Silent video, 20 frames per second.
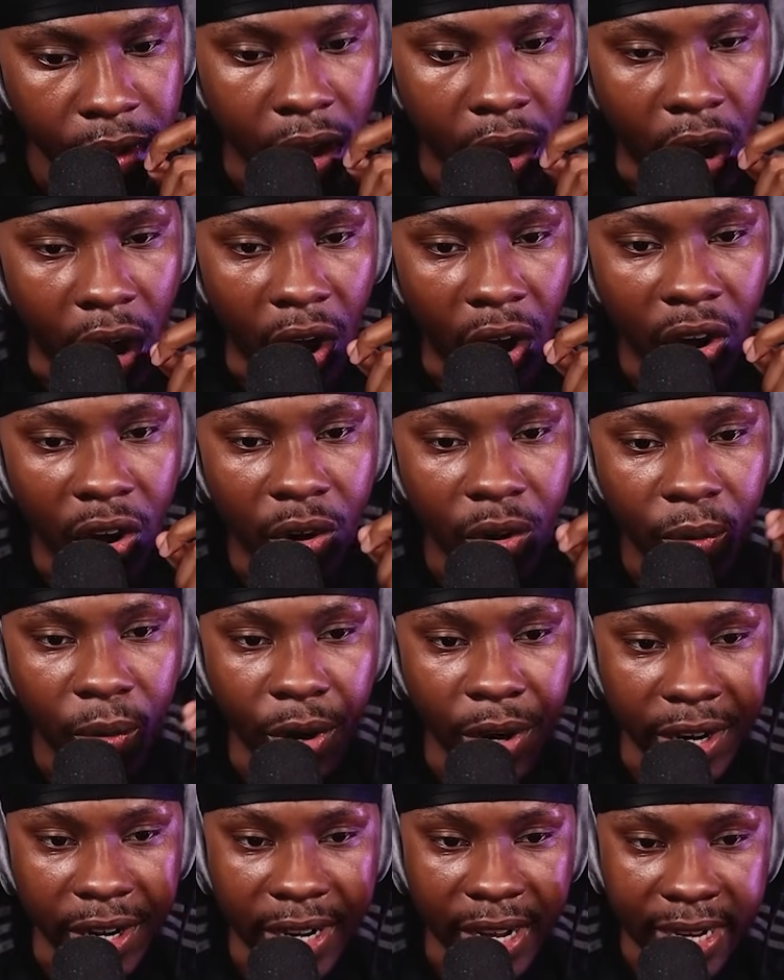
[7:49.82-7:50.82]
Oh,
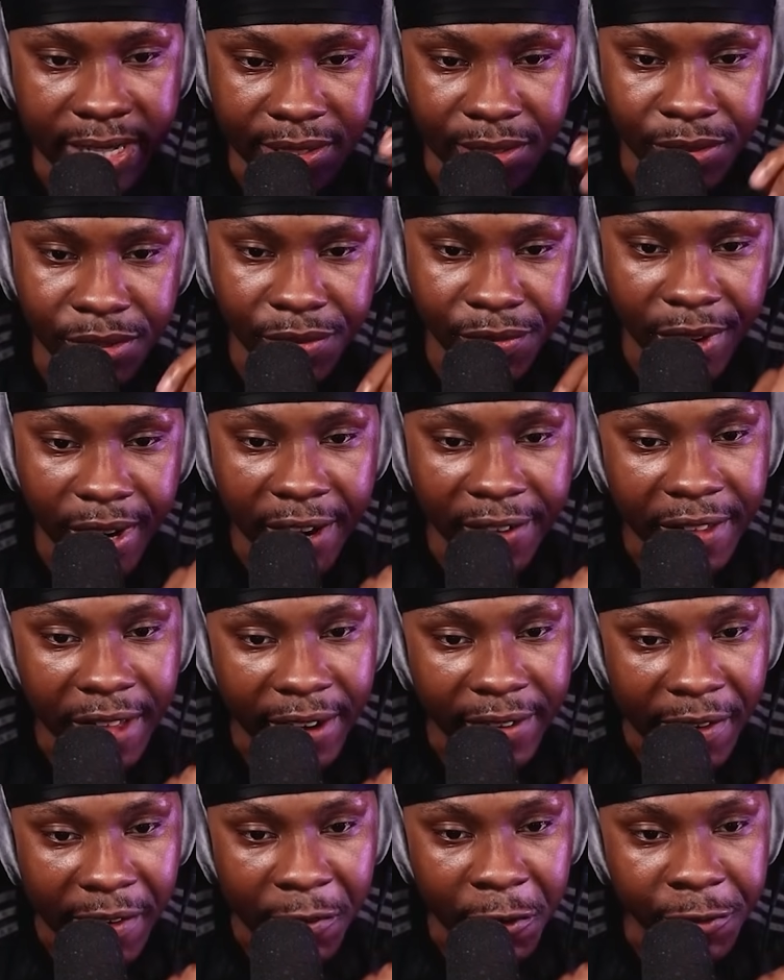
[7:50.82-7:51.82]
what, the cat still survived out
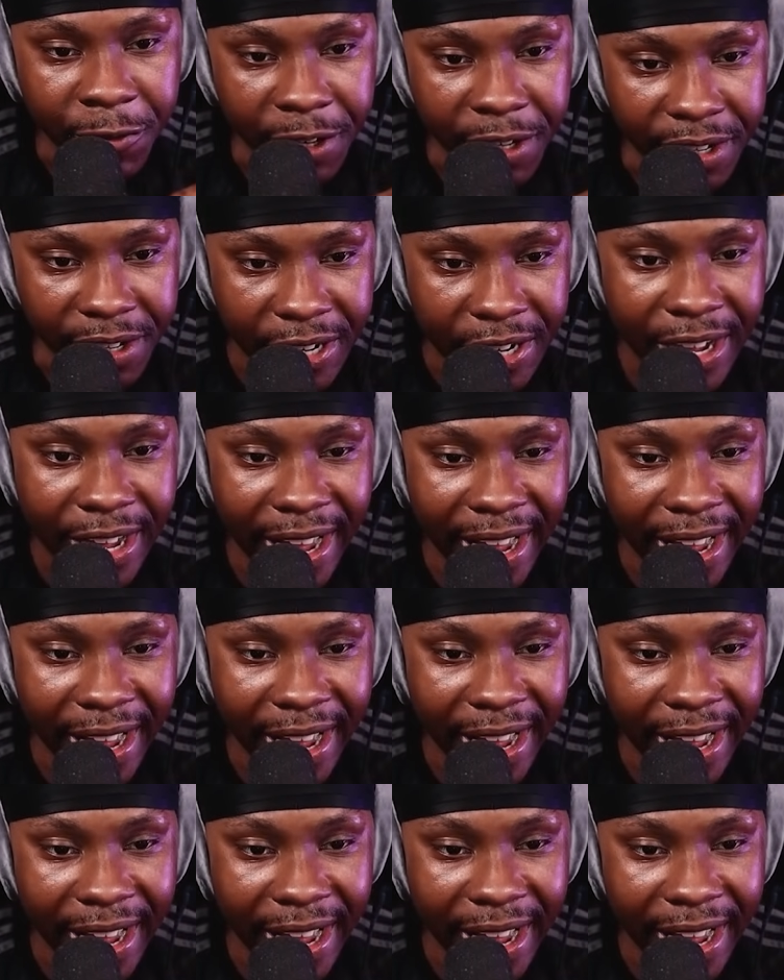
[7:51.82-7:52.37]
of everything. Is